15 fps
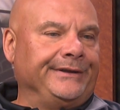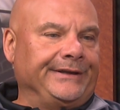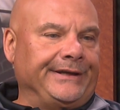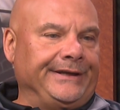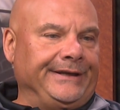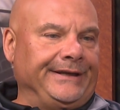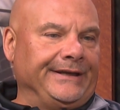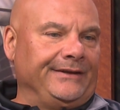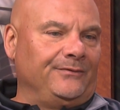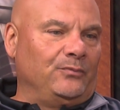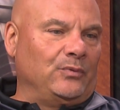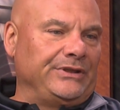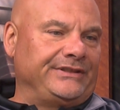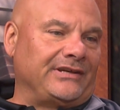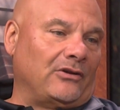And
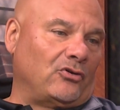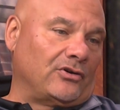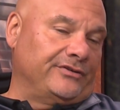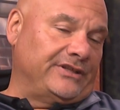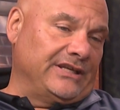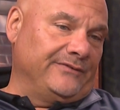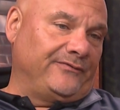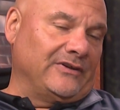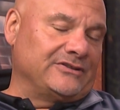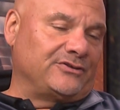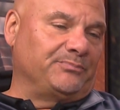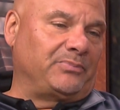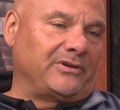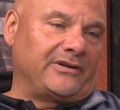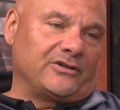we tell our
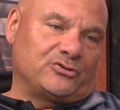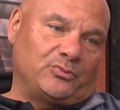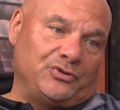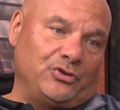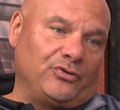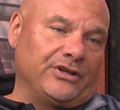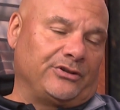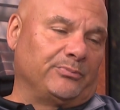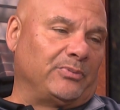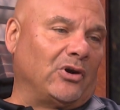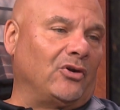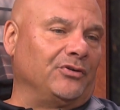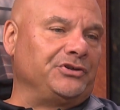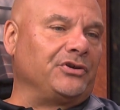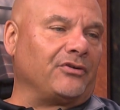defensive players, when you get the
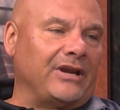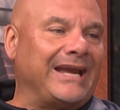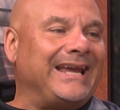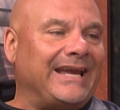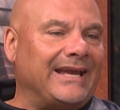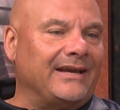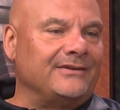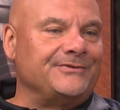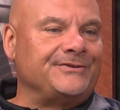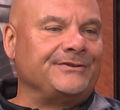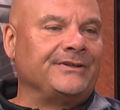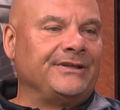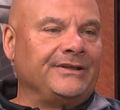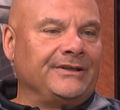ball in your hands,